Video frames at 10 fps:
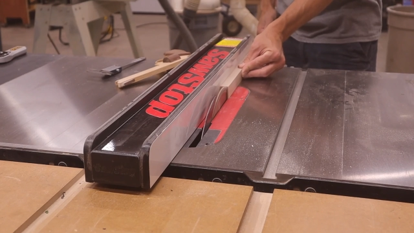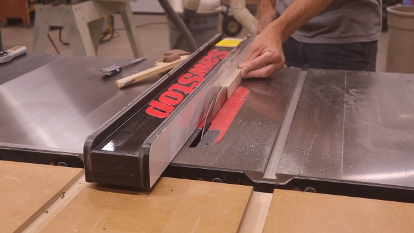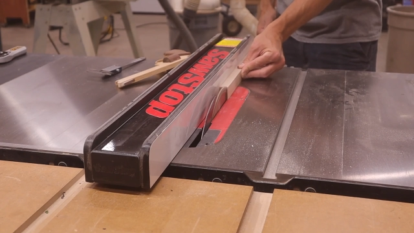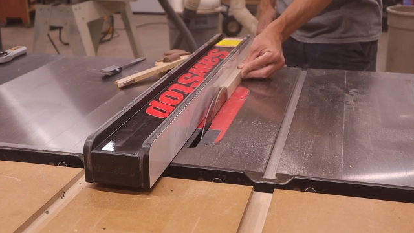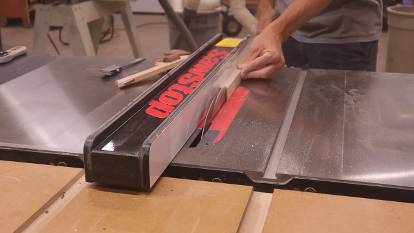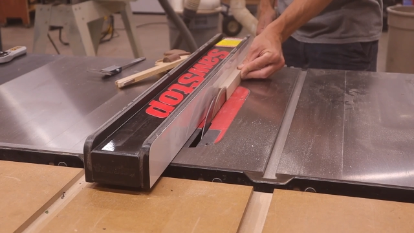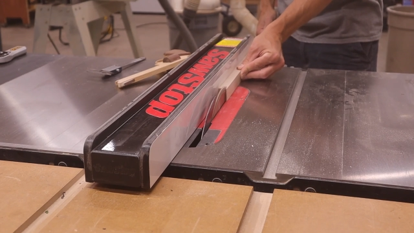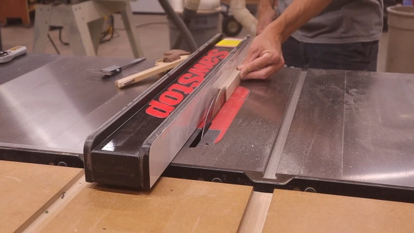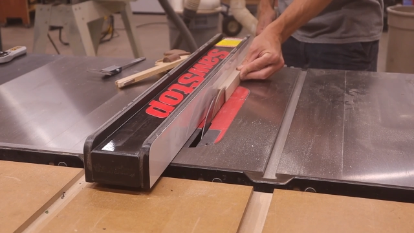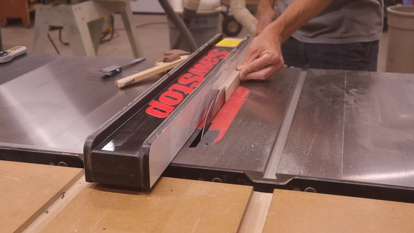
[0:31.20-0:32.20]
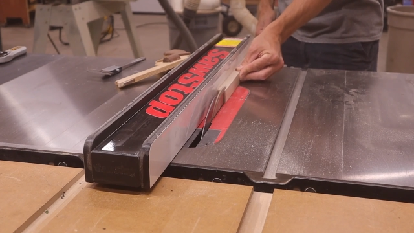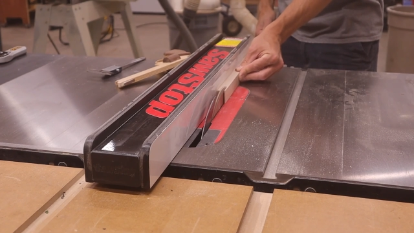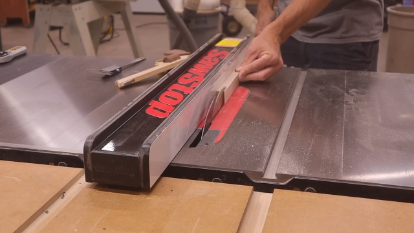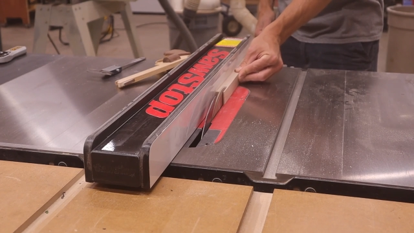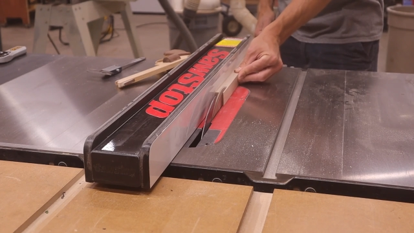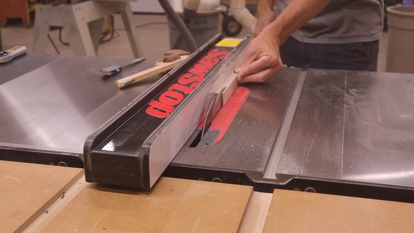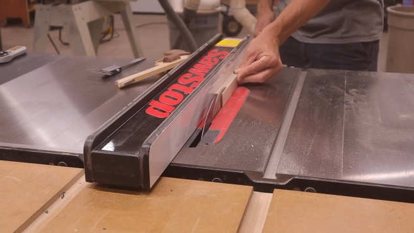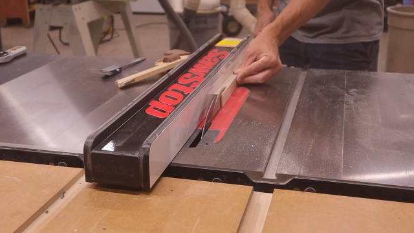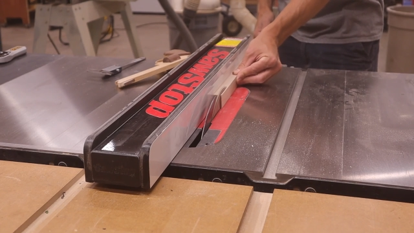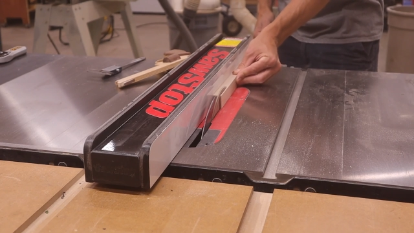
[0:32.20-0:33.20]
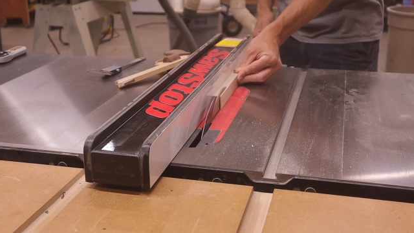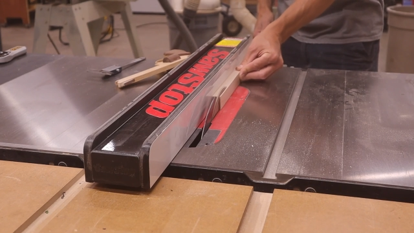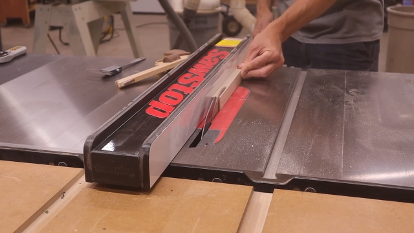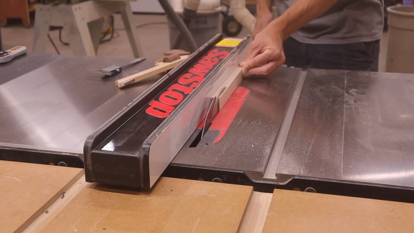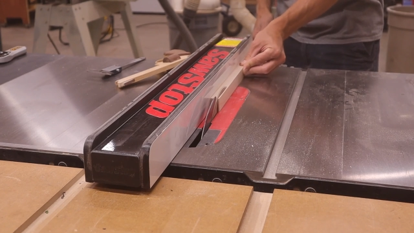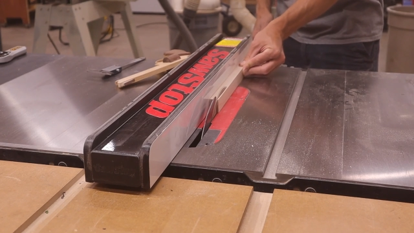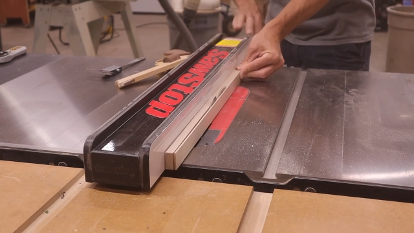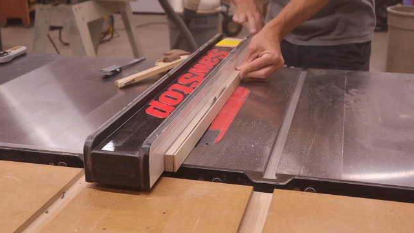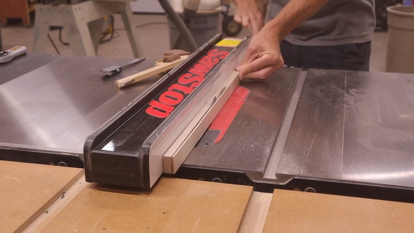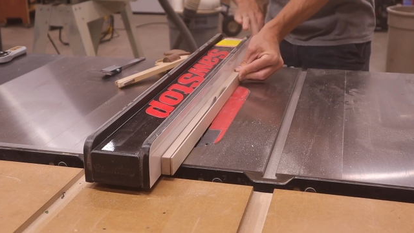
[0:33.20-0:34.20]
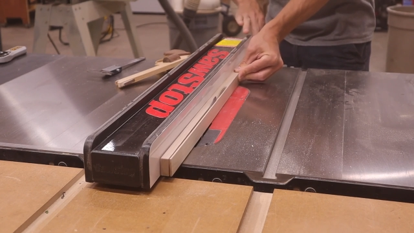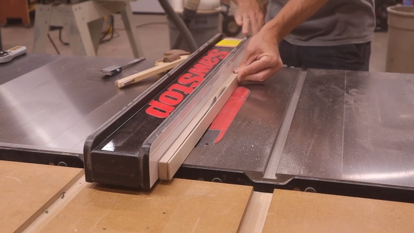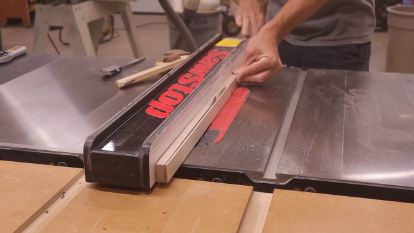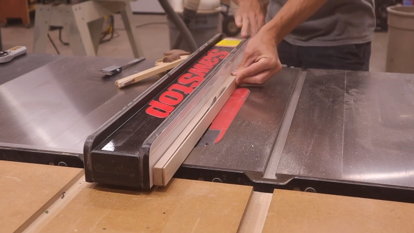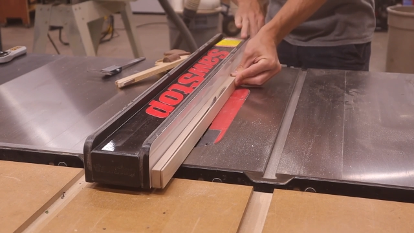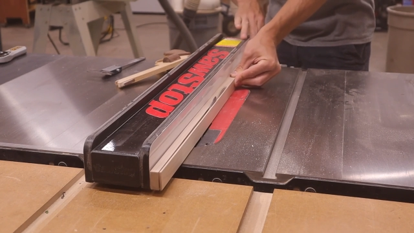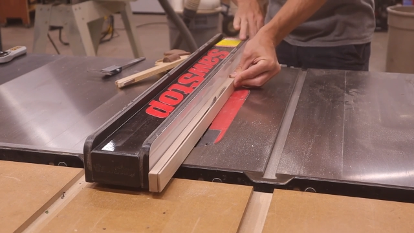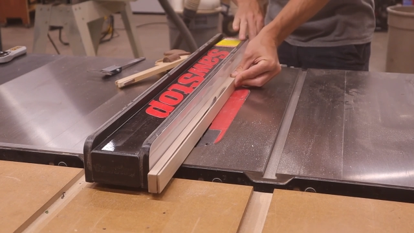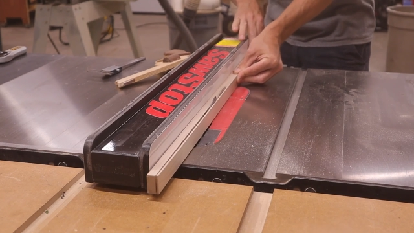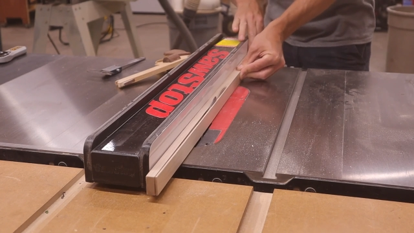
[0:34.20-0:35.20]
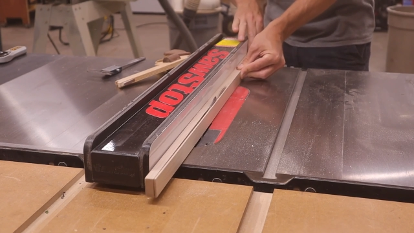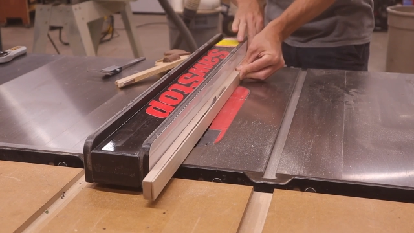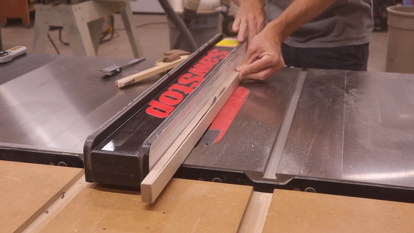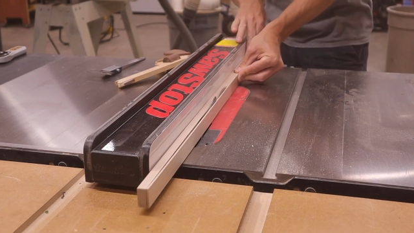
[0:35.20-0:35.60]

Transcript: (no speaker visible)